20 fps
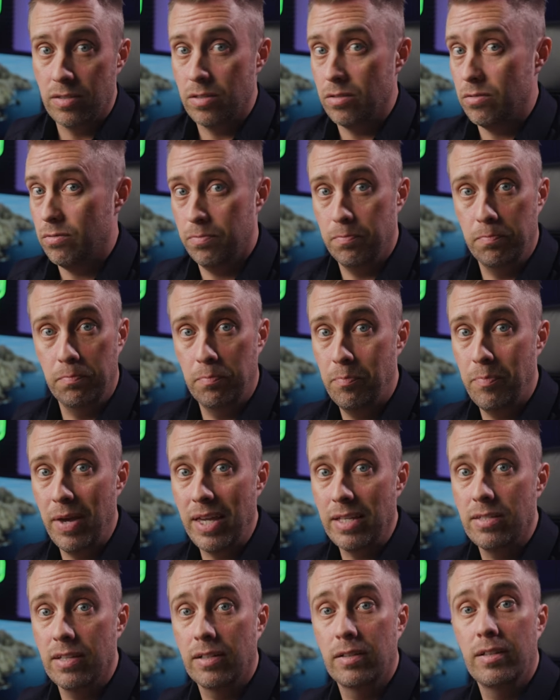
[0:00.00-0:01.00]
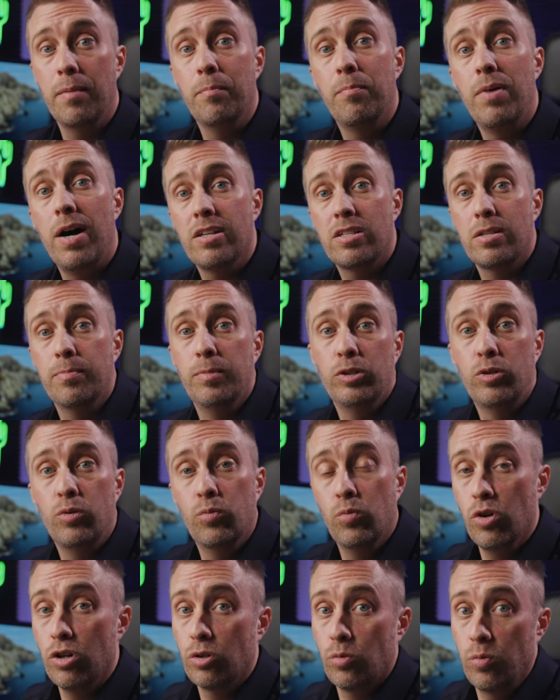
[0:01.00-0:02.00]
It's basically impossible
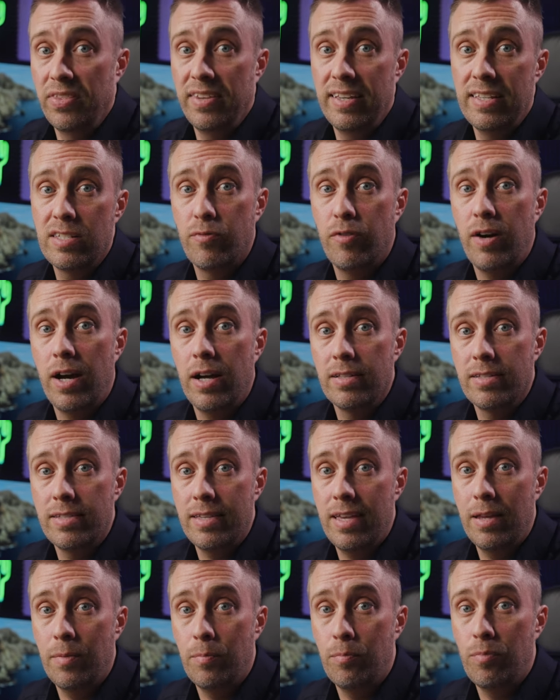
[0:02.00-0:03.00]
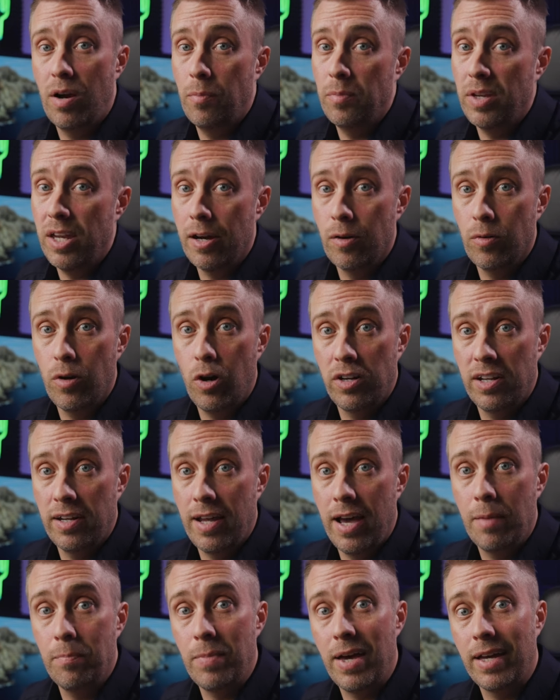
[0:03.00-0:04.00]
to work with these files in Premiere on
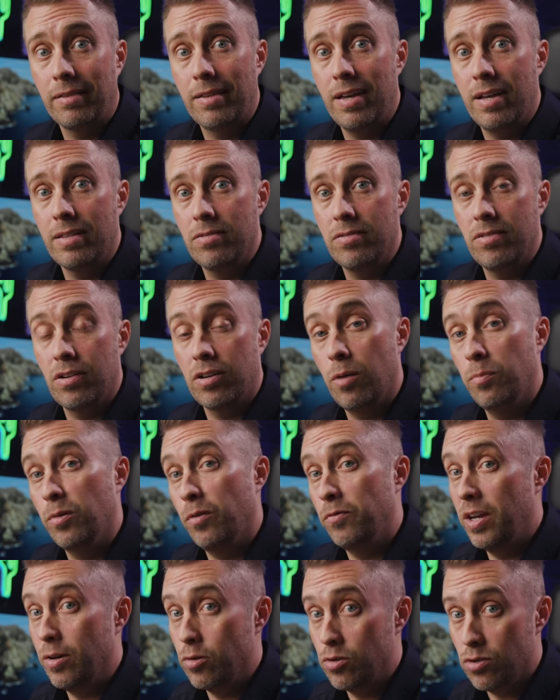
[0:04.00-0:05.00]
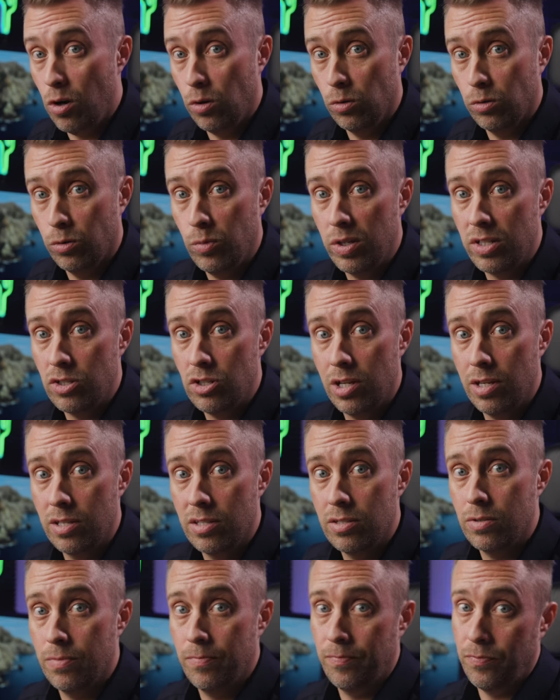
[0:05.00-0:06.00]
an iMac that's a couple of years old, which
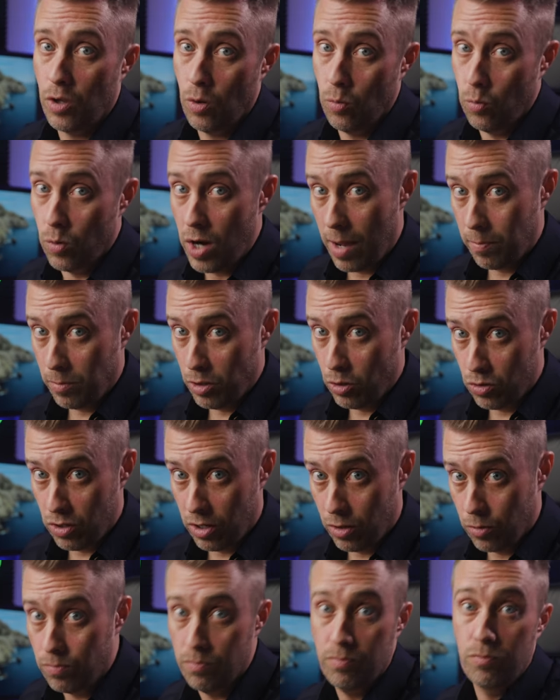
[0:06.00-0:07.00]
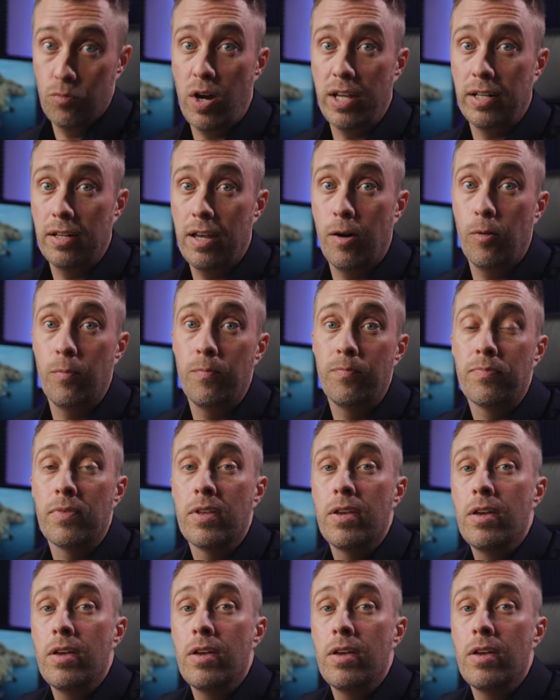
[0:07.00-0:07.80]
is what I'm using right now.